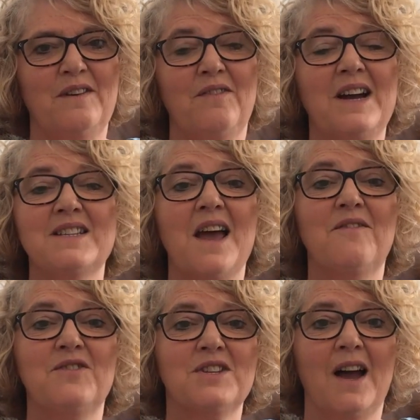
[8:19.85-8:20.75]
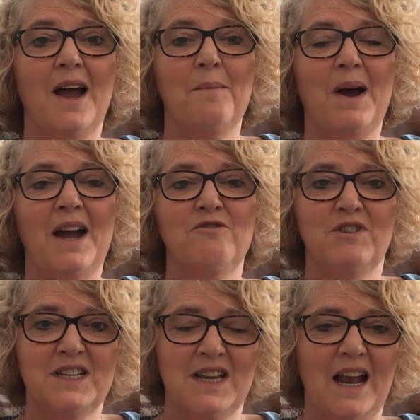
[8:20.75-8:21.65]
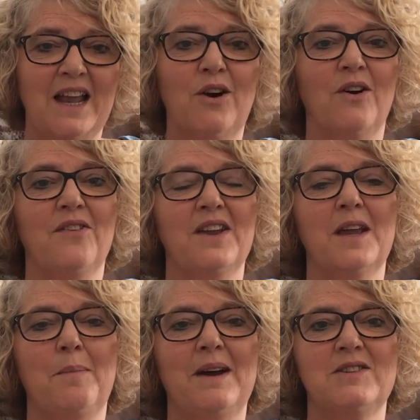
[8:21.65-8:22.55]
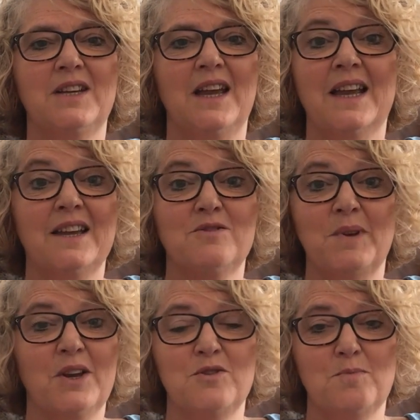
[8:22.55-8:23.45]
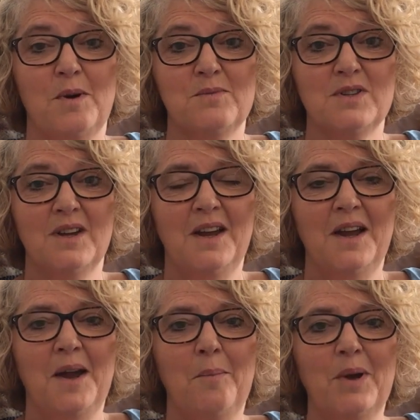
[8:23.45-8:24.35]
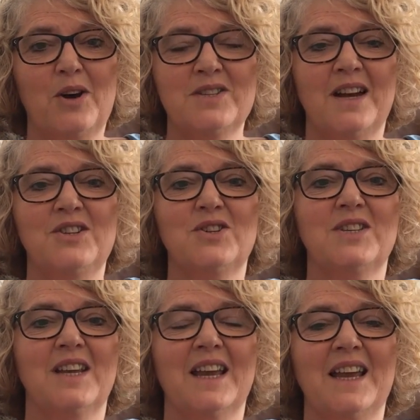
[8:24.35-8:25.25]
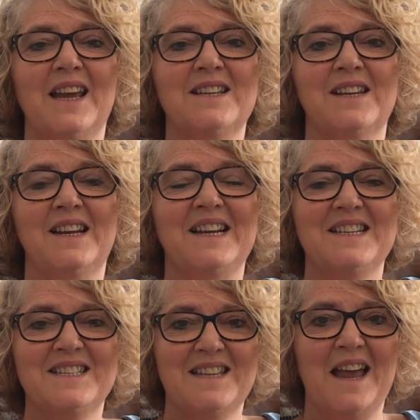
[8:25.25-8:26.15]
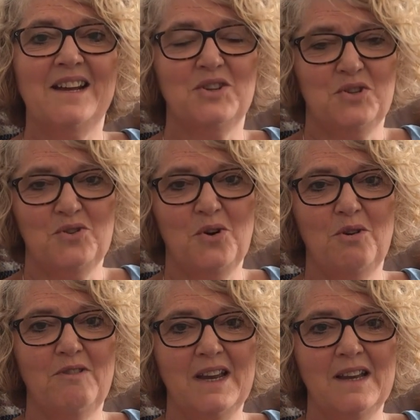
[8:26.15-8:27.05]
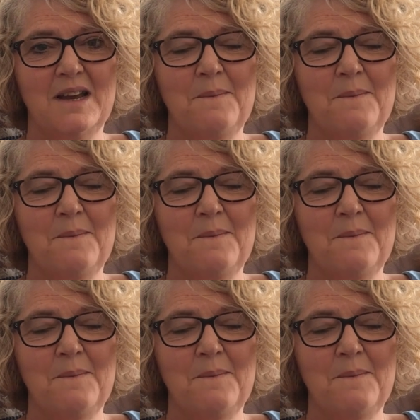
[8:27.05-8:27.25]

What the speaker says: In fact, every time I retell it or I think about it, it gives me goosebumps, because I just think it is an insane story.